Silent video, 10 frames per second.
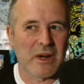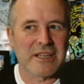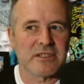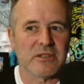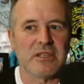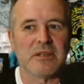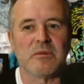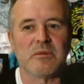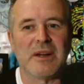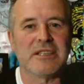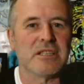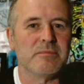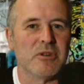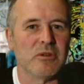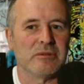And the
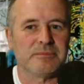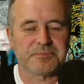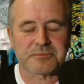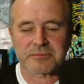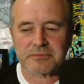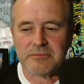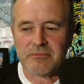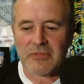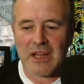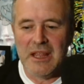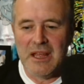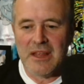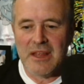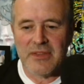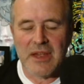absolute belter for
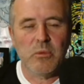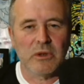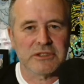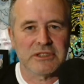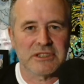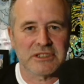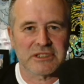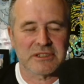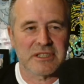all of these is